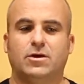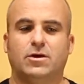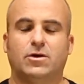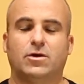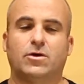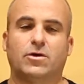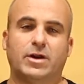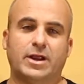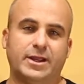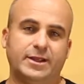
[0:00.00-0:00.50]

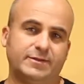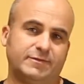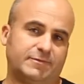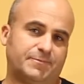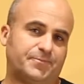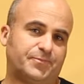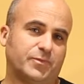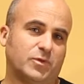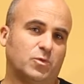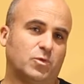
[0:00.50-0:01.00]
All right,
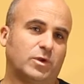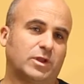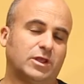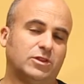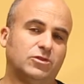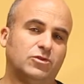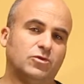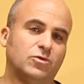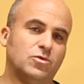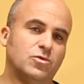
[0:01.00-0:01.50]
we
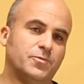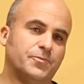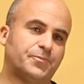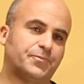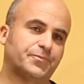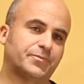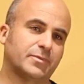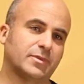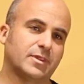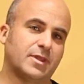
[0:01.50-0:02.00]
can
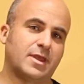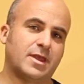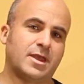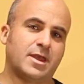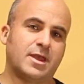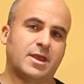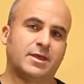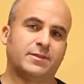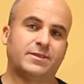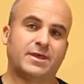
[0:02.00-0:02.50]
do
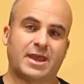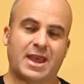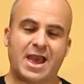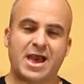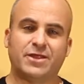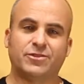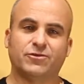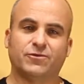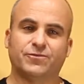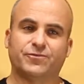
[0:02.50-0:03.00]
the
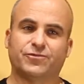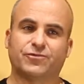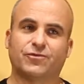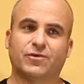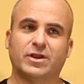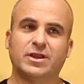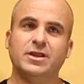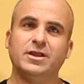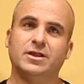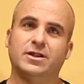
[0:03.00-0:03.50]
and of
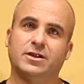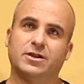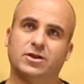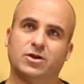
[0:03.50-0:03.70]
3,